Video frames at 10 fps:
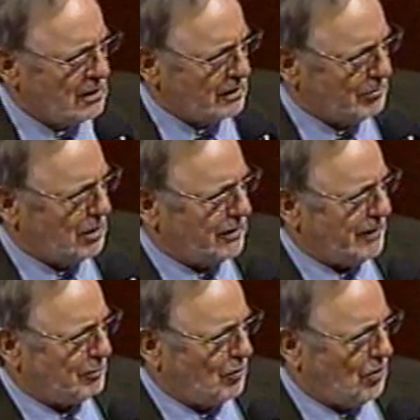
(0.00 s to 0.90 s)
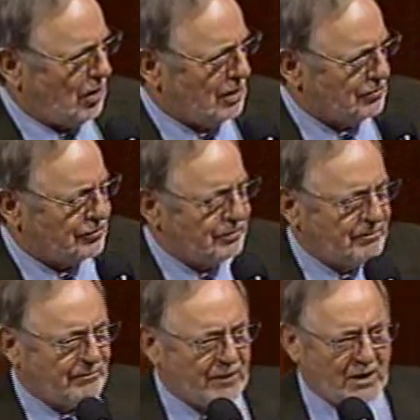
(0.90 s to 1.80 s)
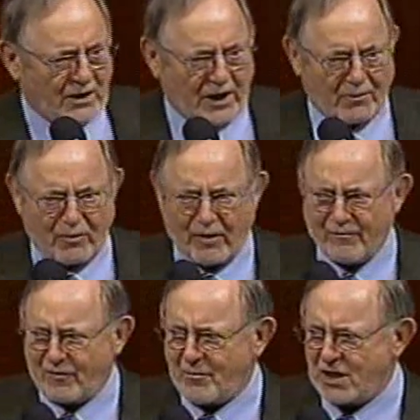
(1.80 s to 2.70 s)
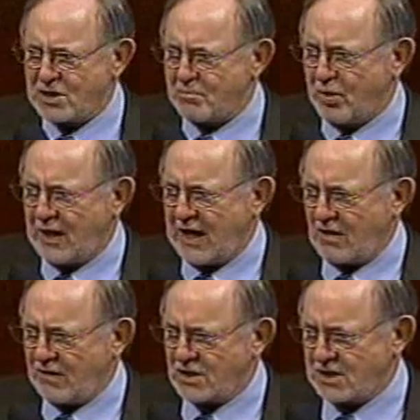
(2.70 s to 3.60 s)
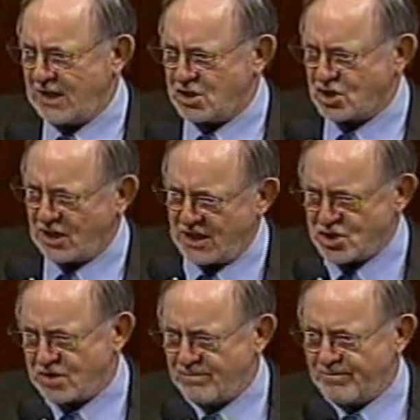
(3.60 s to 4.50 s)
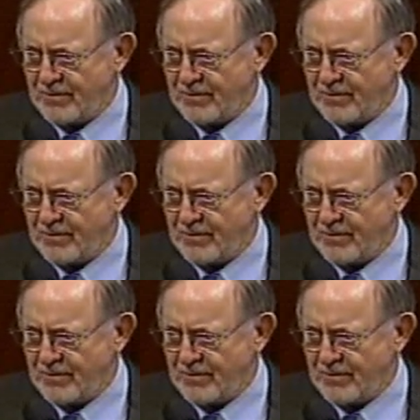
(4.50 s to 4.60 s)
The Bull Dip Awards, that information put out on this legislation.